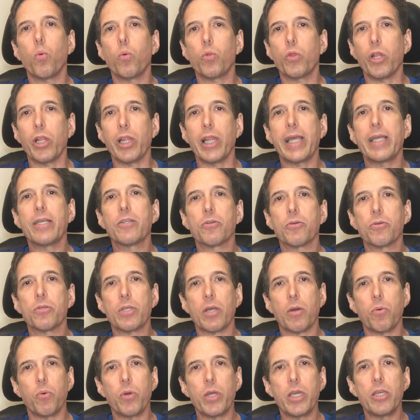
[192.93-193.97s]
the lasers
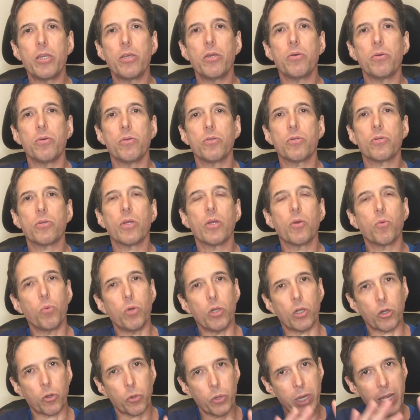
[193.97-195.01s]
that we use
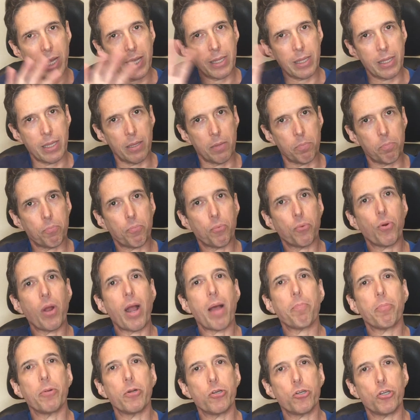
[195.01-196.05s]
will create the
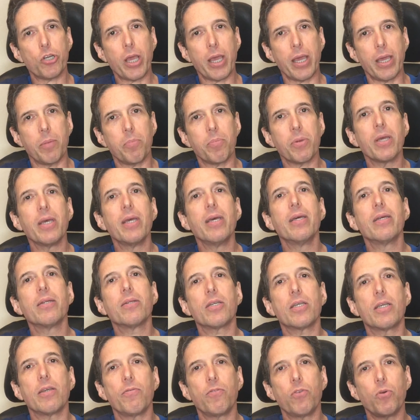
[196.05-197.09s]
proper shape
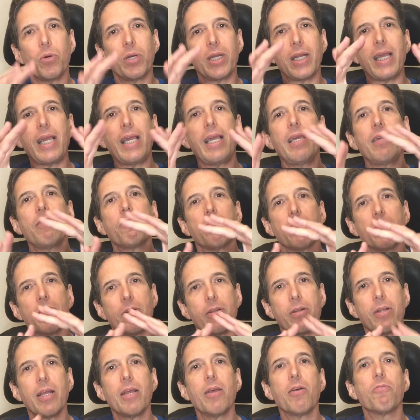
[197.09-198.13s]
to give you an
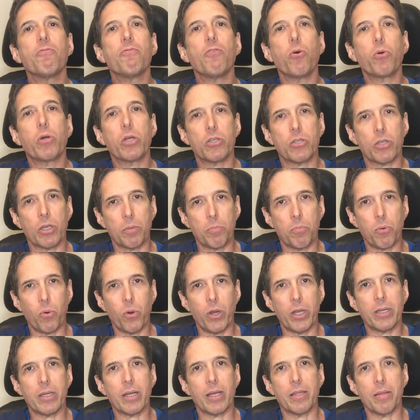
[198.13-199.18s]
even focusing
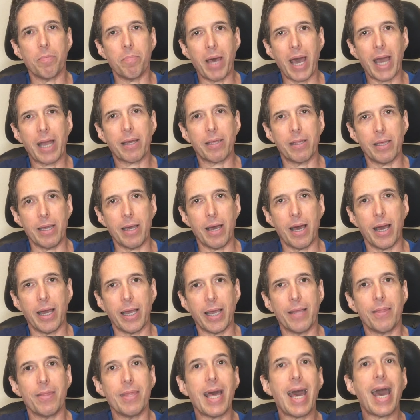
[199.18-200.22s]
point on the back of the eye.
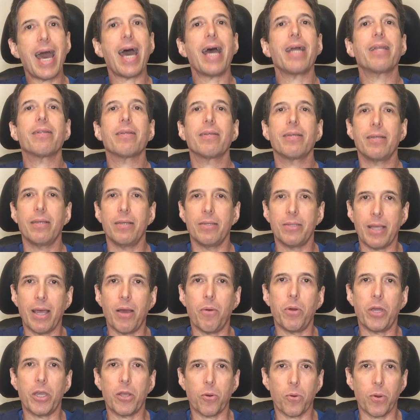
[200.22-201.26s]
And that is
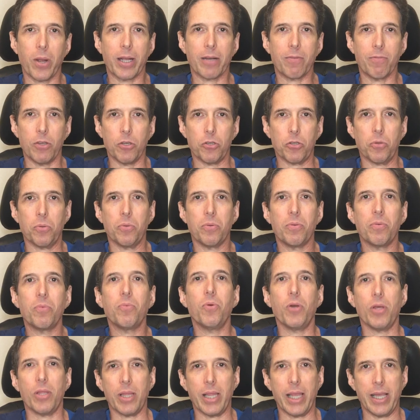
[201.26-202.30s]
how we correct vision
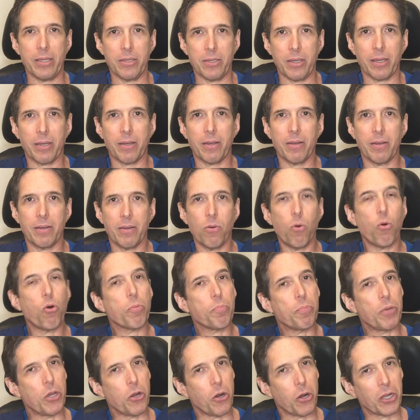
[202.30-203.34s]
with LASIK, or
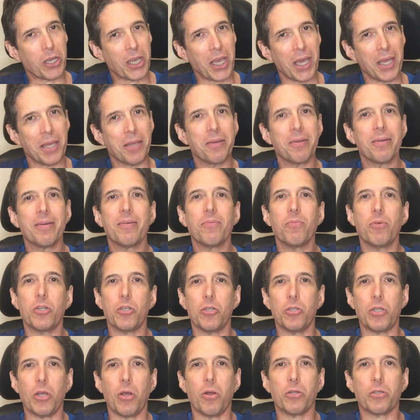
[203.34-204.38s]
PRK, which
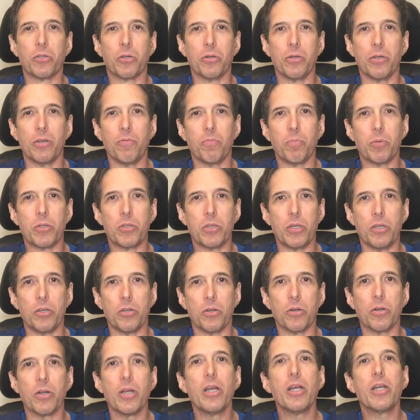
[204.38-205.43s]
is the alternative
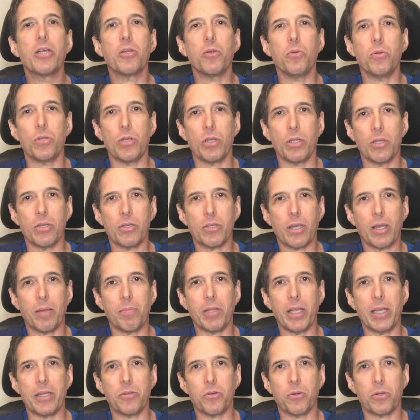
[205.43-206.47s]
procedure using the same
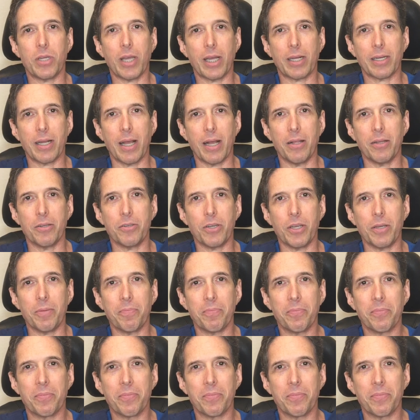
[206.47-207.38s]
laser technology.